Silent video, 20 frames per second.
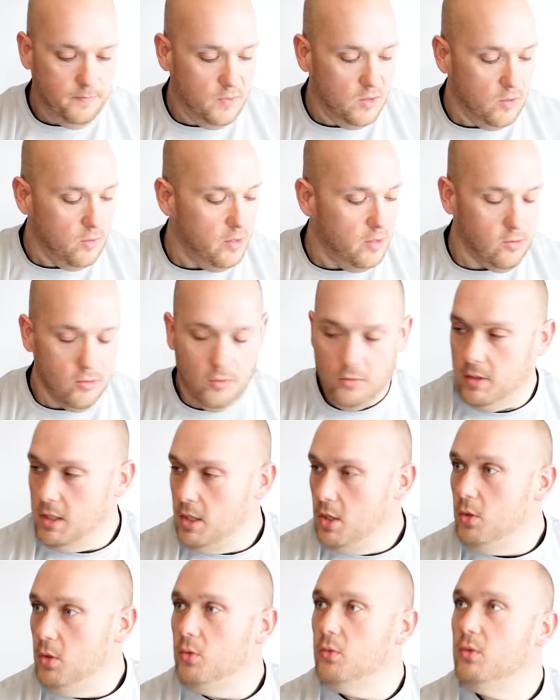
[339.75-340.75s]
So these are
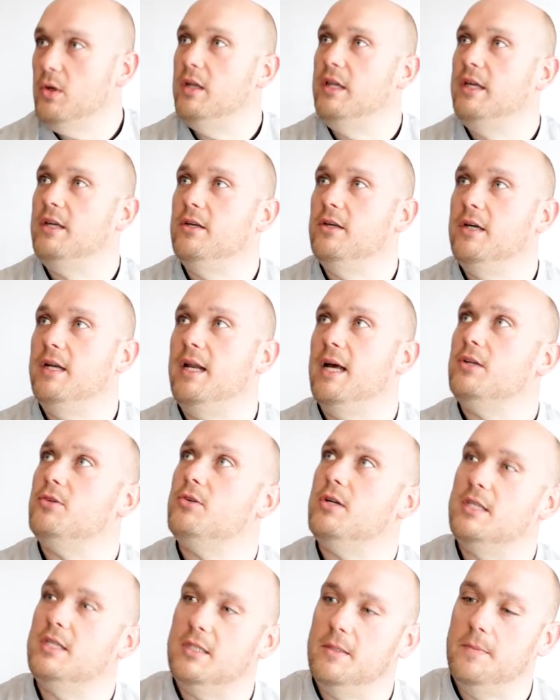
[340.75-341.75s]
really good. I
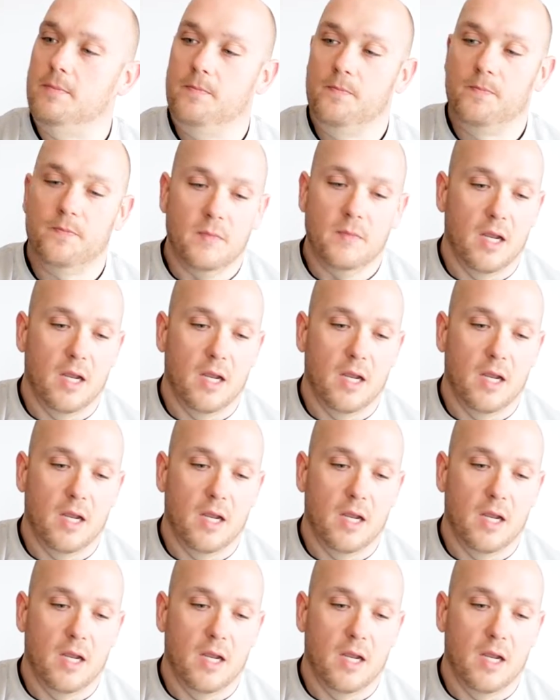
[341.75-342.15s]
trust them.